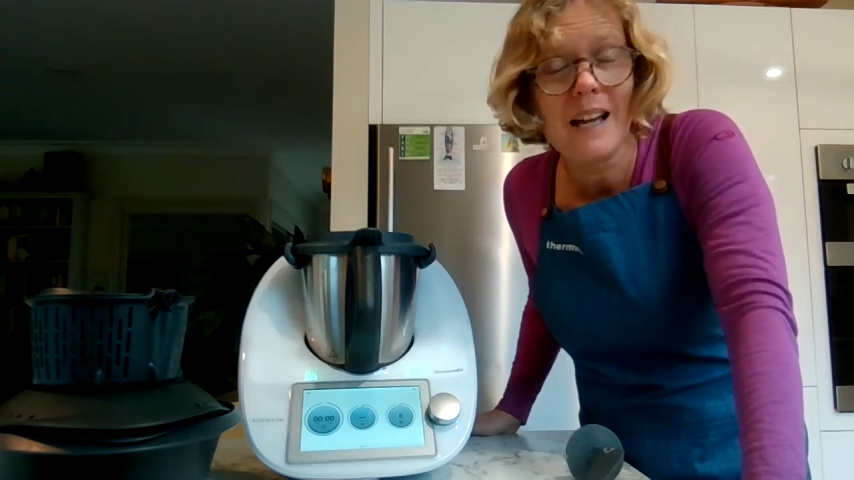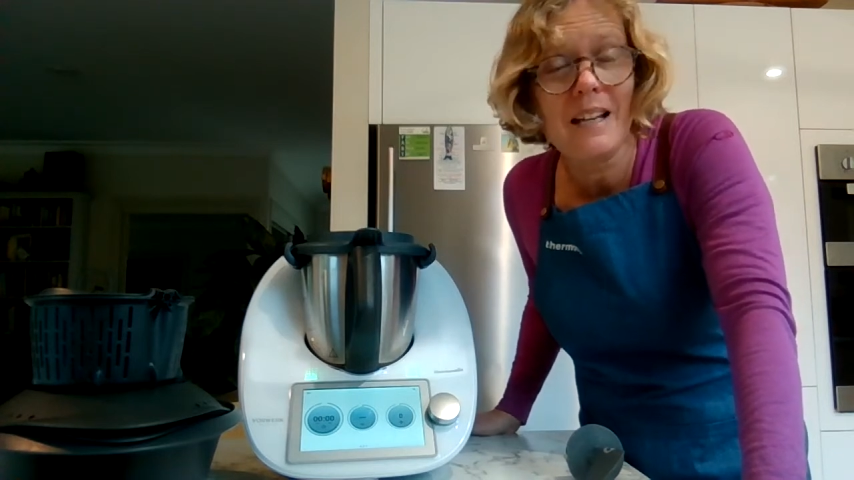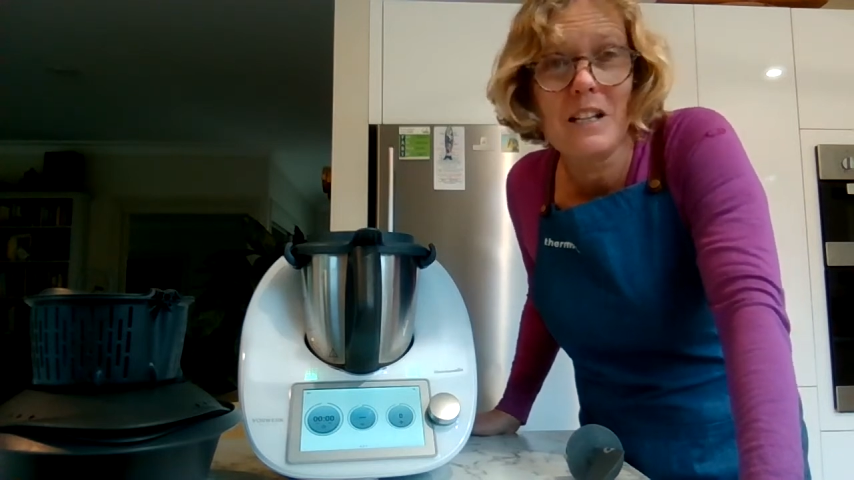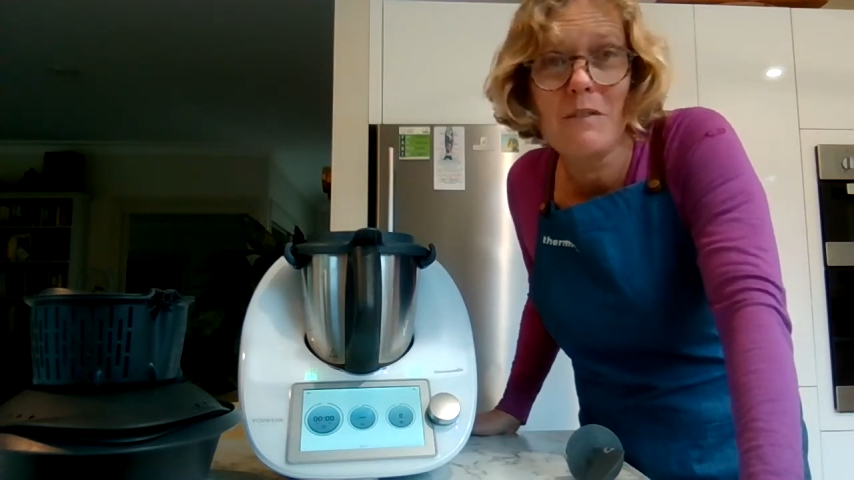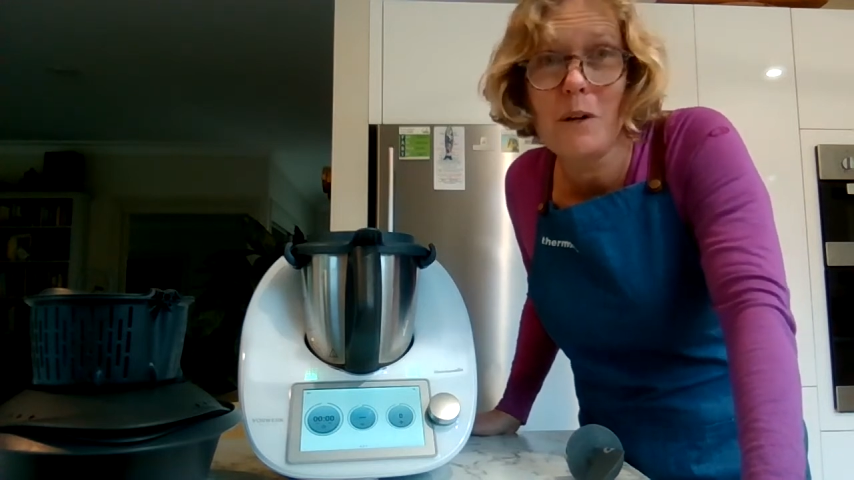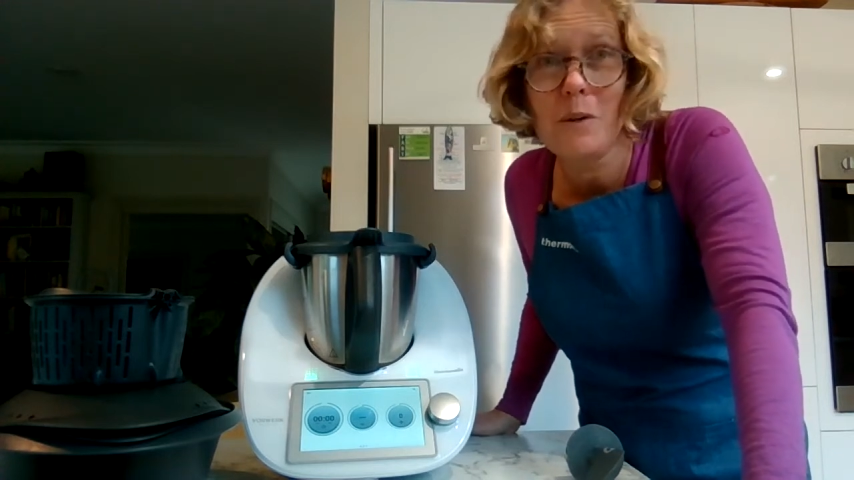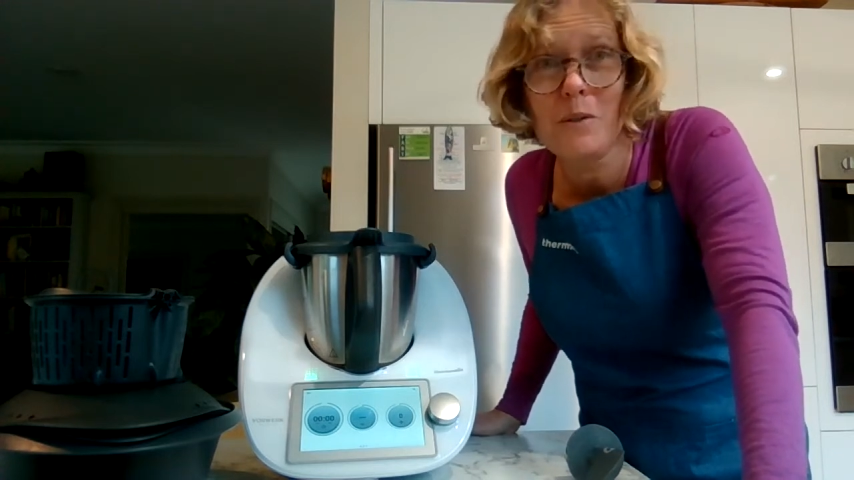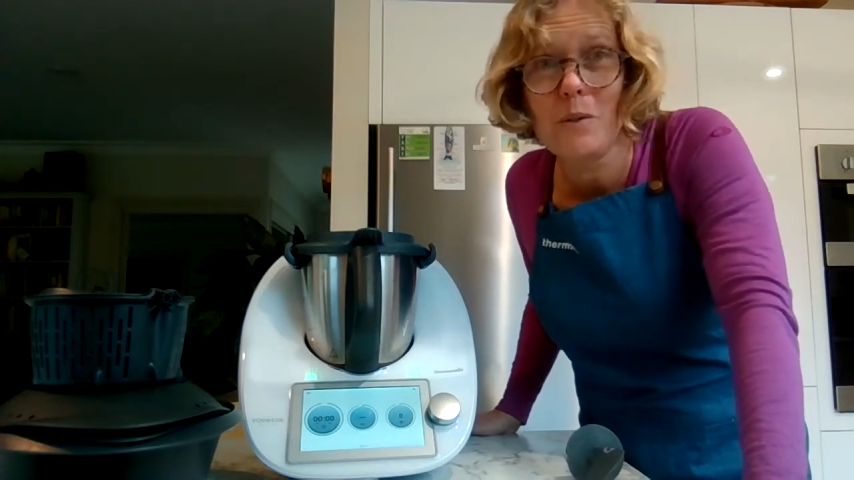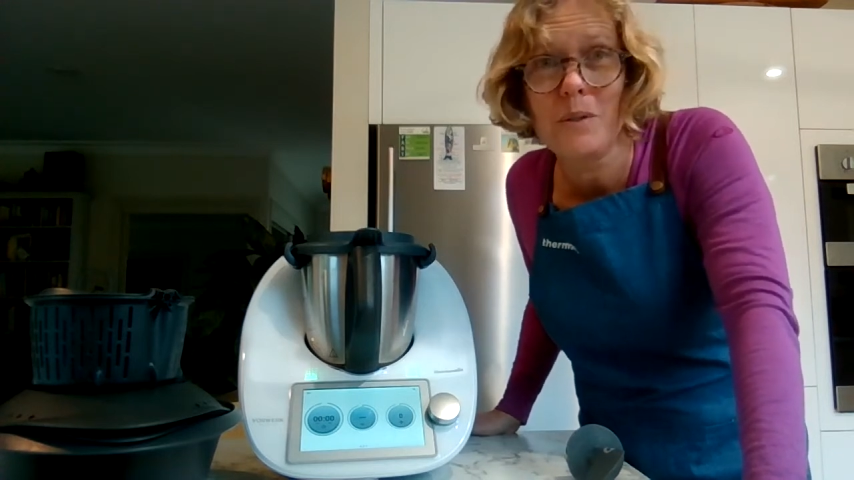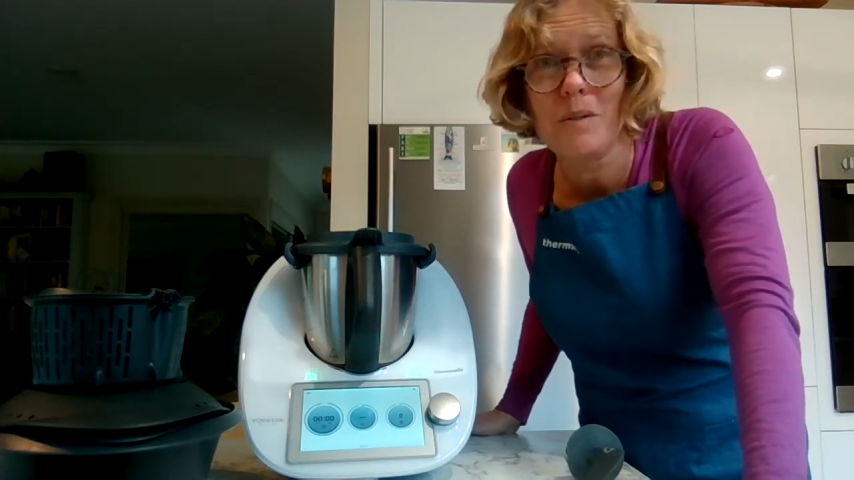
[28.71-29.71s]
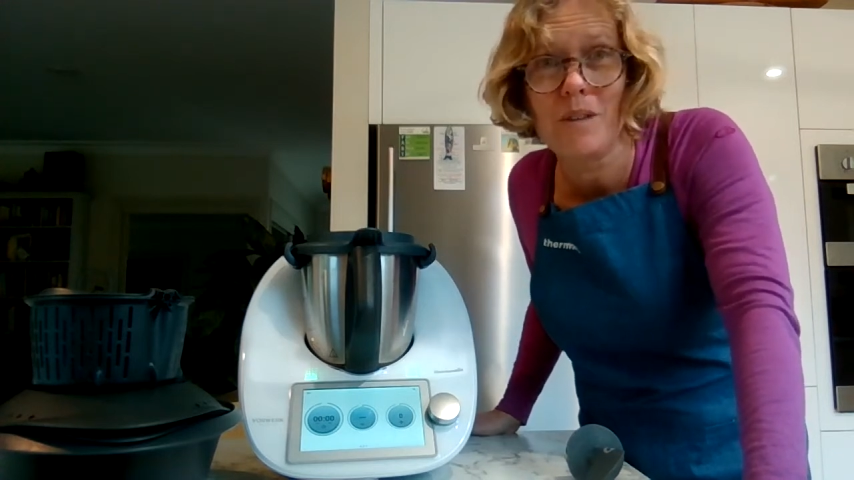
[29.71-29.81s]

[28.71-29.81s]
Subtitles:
any of those sorts of